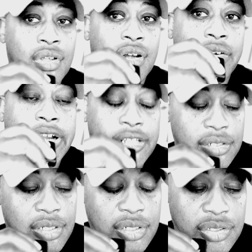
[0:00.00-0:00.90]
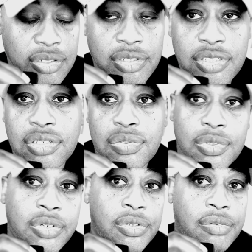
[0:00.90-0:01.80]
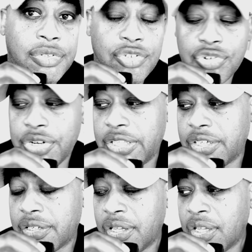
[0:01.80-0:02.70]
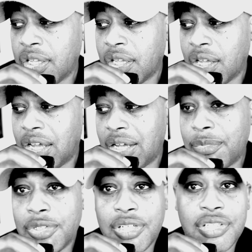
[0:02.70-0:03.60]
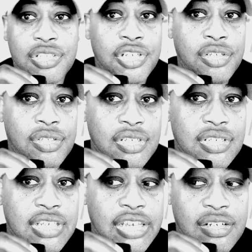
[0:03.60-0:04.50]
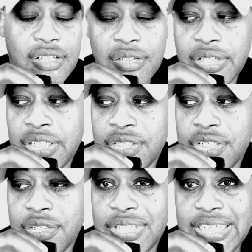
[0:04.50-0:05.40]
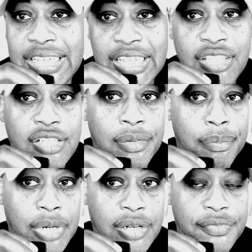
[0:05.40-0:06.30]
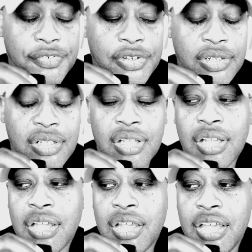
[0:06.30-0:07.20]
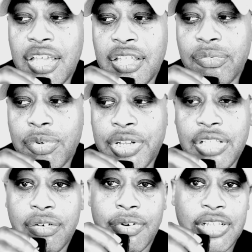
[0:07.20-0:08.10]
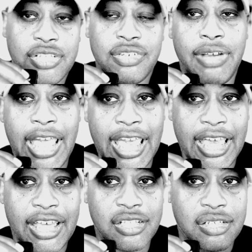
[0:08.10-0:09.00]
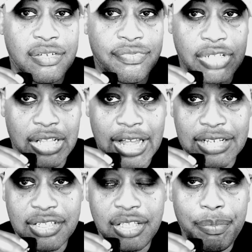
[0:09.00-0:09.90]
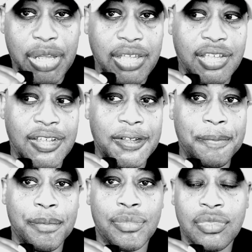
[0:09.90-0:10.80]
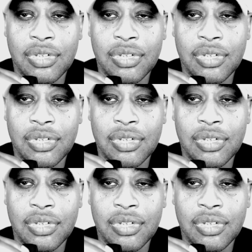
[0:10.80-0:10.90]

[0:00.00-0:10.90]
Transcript: All right, so this is what's going on with the training. I'm going to continue the sale until the end of the month, and we're getting ready to add velocity banking,